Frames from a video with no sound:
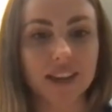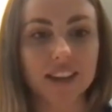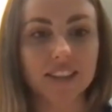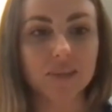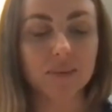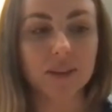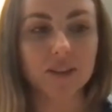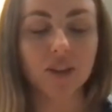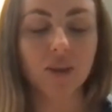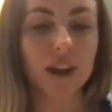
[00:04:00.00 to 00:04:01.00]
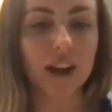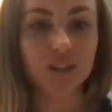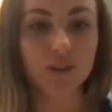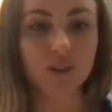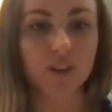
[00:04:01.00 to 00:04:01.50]
has to be so
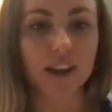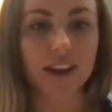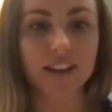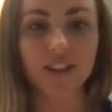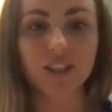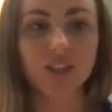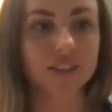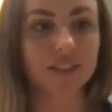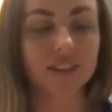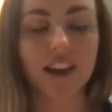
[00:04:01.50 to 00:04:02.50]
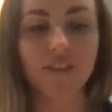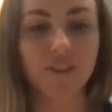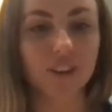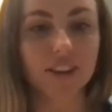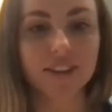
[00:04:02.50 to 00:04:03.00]
natural that it's just
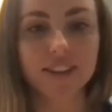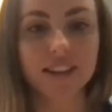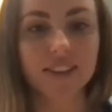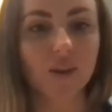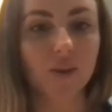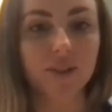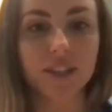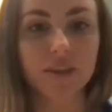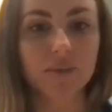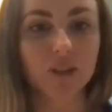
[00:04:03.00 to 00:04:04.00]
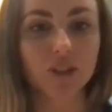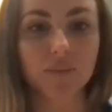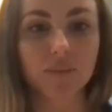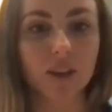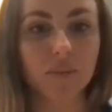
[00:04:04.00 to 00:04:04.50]
effortless and the whole team just
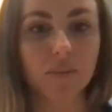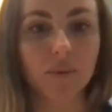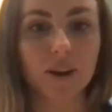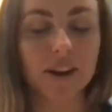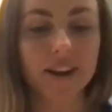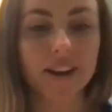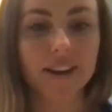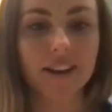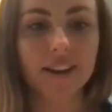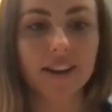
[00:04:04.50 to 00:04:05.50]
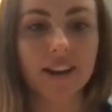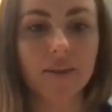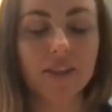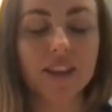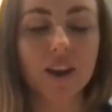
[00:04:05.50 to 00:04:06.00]
jumps on board.
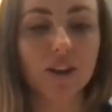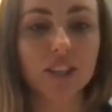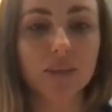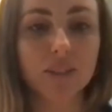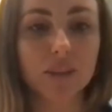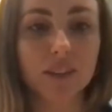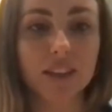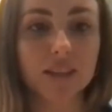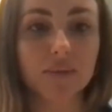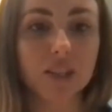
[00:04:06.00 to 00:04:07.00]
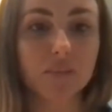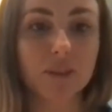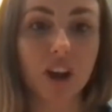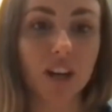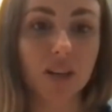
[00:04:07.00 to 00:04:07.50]
I think also needs to be something that needs to be
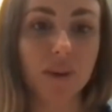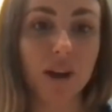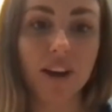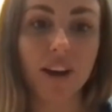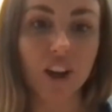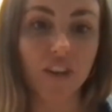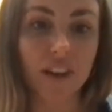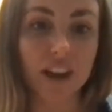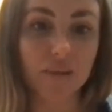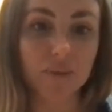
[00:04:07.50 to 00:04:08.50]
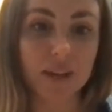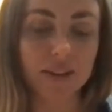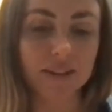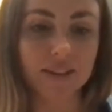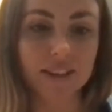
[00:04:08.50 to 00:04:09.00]
talked about and clarified,
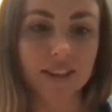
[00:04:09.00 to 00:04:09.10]
because